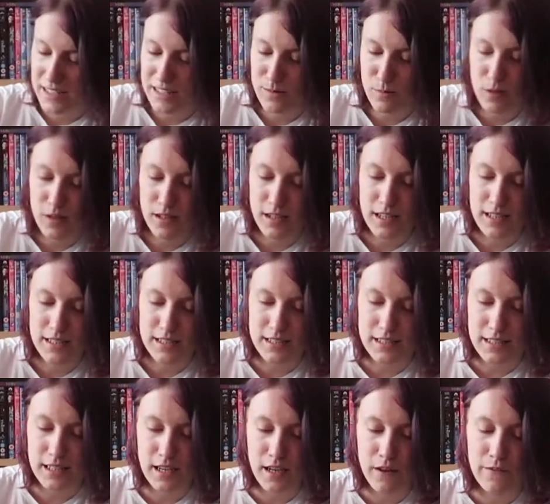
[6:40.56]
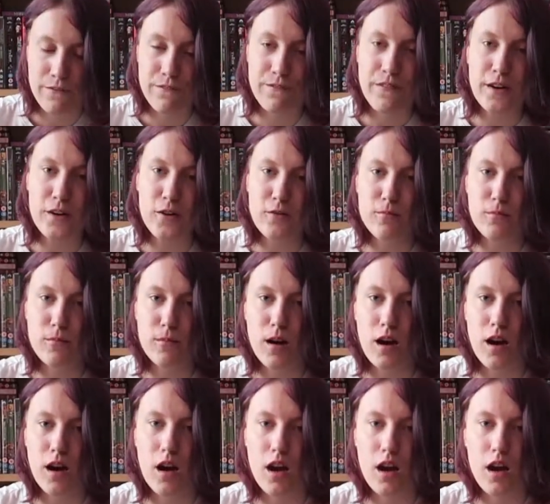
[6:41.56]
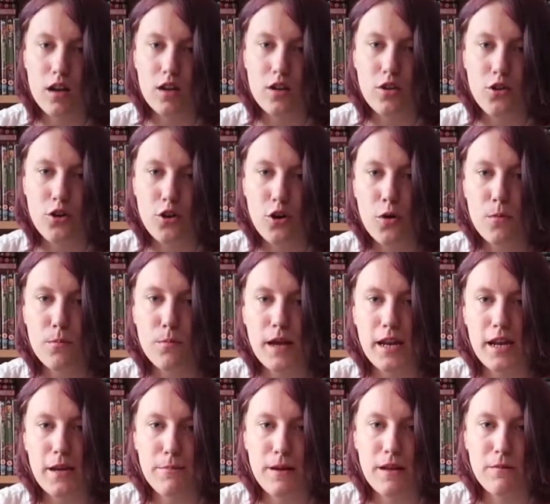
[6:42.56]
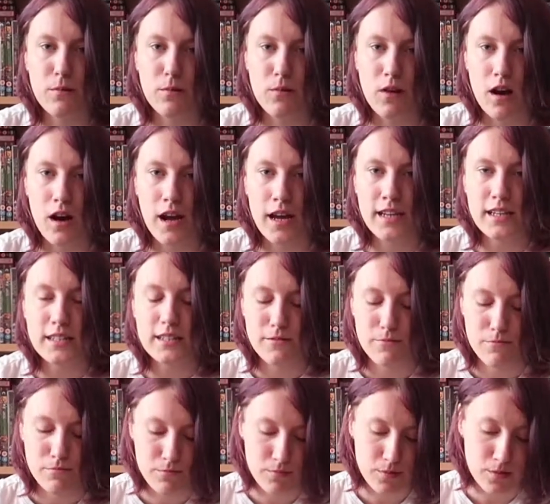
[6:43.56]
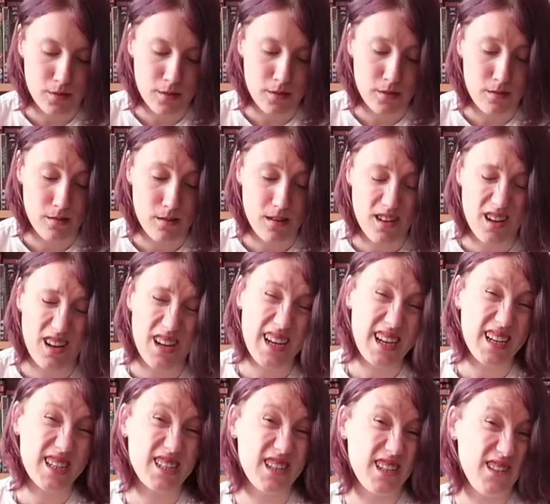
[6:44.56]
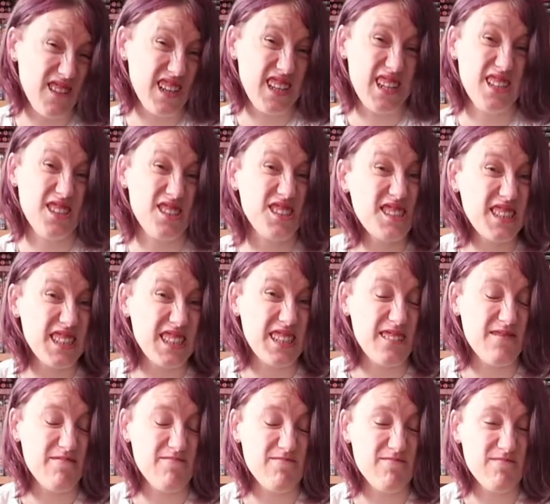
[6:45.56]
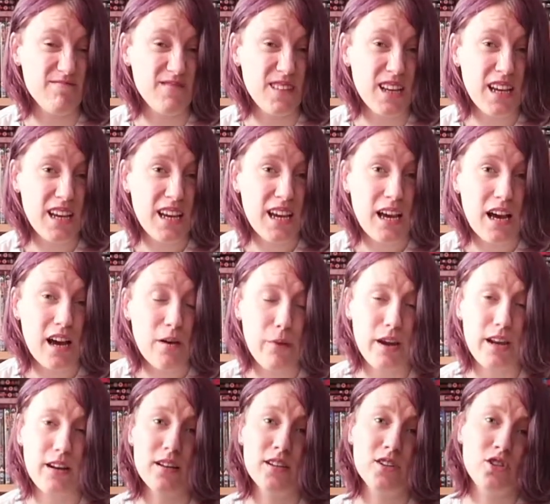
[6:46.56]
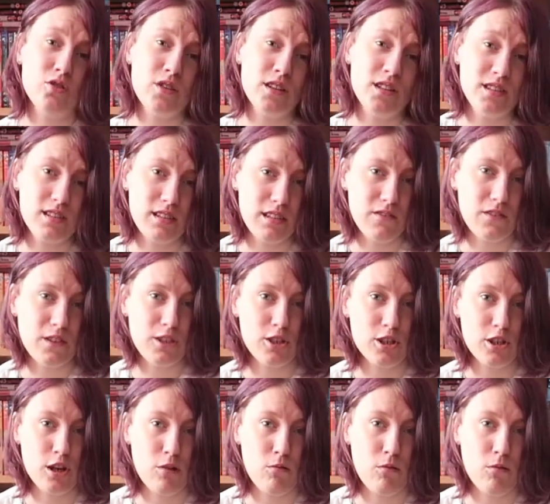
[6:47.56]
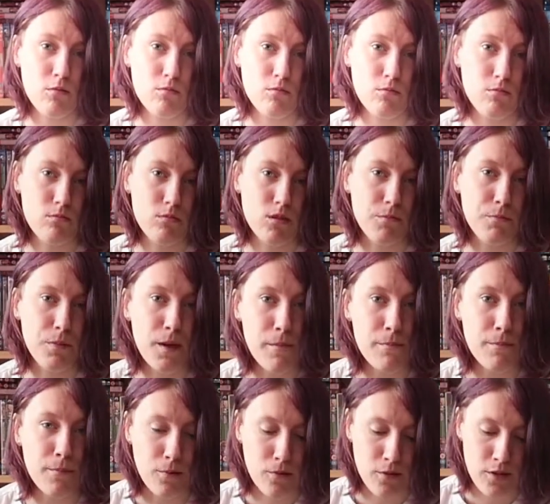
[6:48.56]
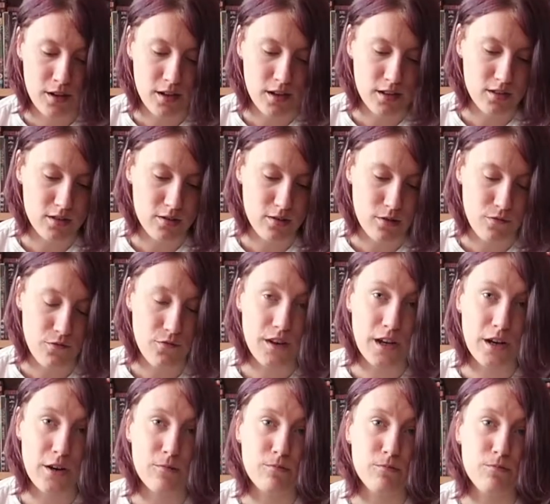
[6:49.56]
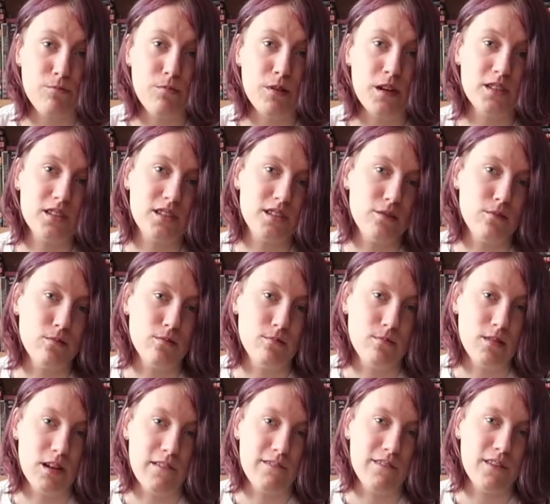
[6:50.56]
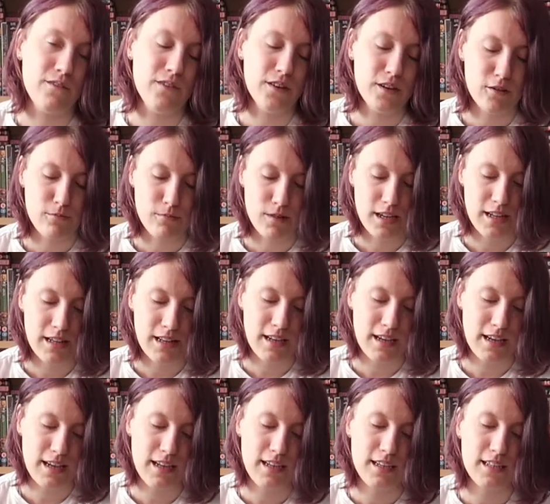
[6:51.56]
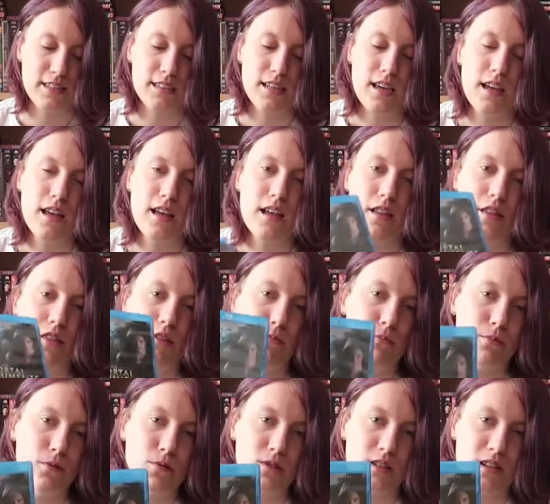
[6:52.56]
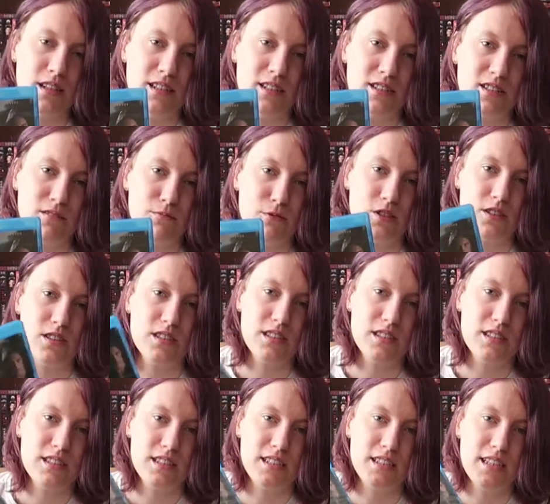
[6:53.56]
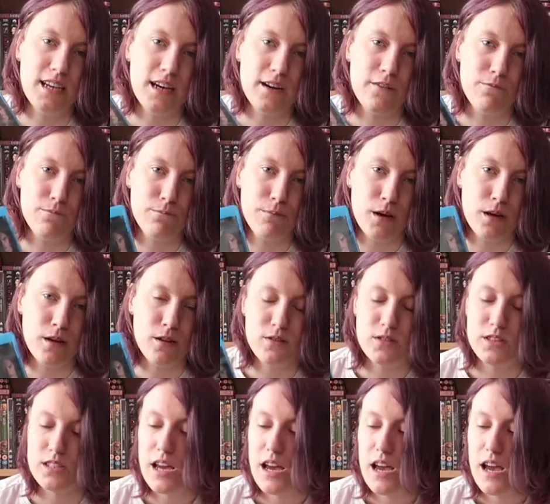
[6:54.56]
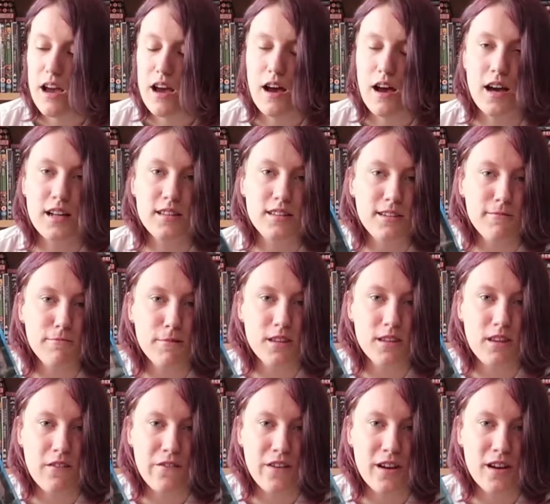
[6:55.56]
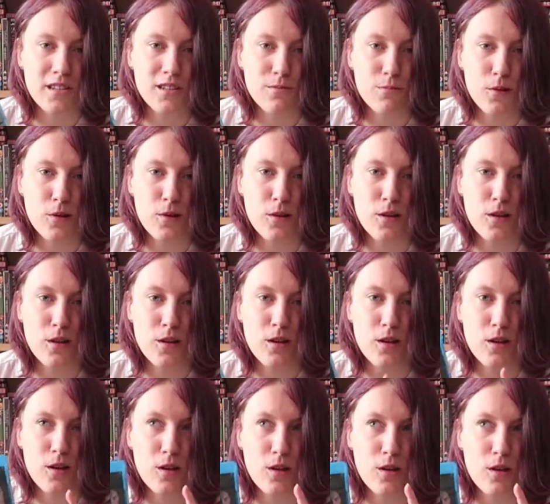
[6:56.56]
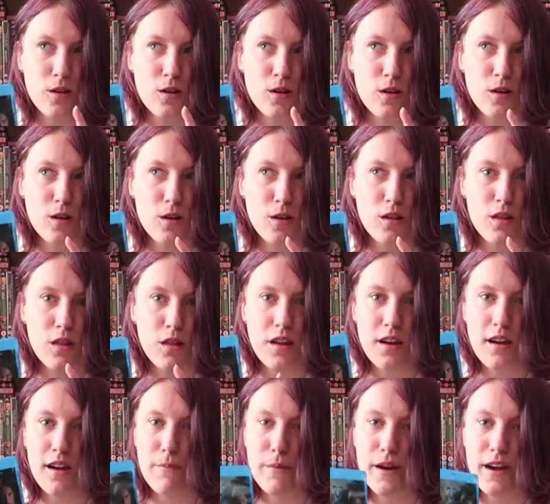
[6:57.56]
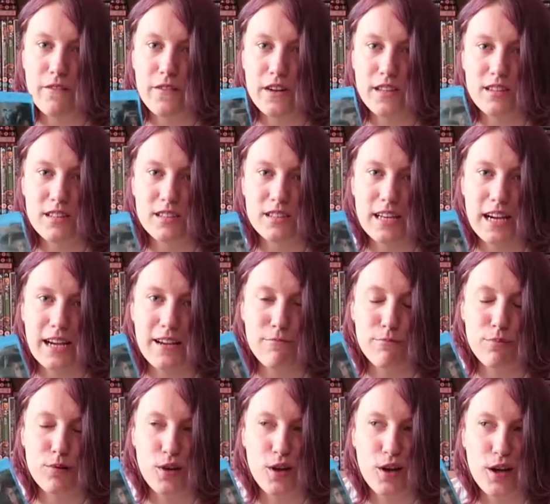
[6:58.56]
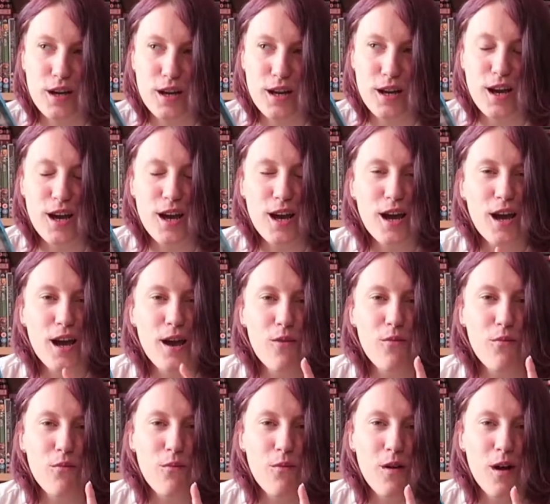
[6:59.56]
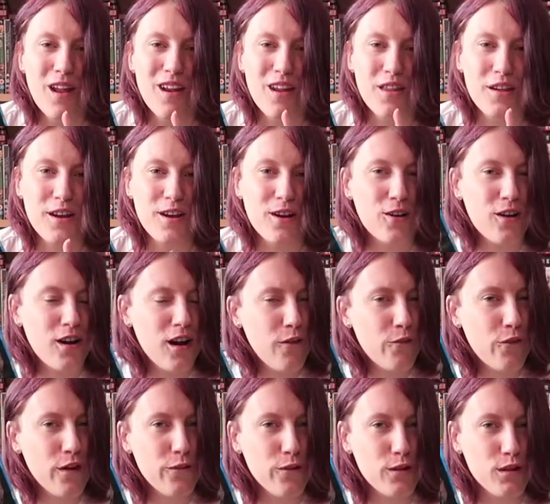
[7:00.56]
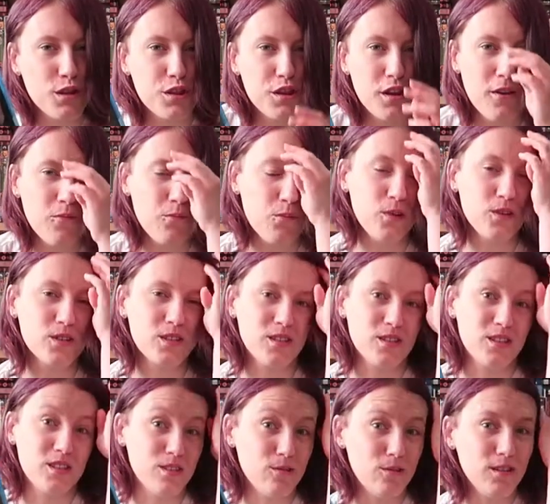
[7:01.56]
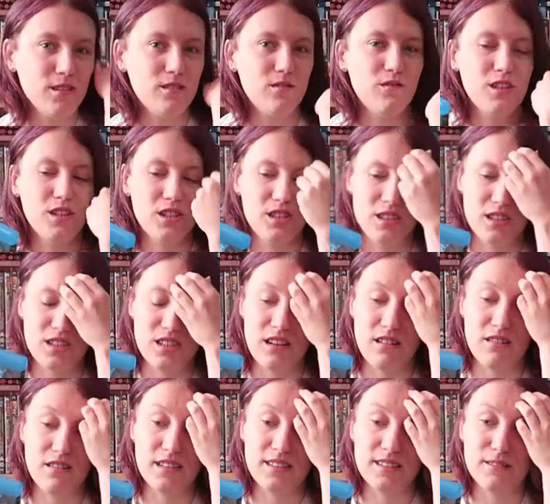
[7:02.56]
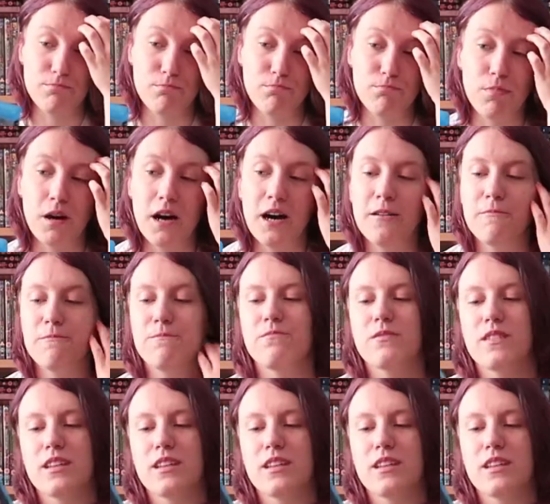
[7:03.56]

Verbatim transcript: next one is a film not many people liked, but I actually really enjoyed it. I mean, I enjoy the TV show a bit more than I do the film, but I still love the film, and that is The Mortal Instruments City of Bones. I did read the first book, I think I may have read the second book, and I think I got halfway through the third book, so I still need to finish the series, but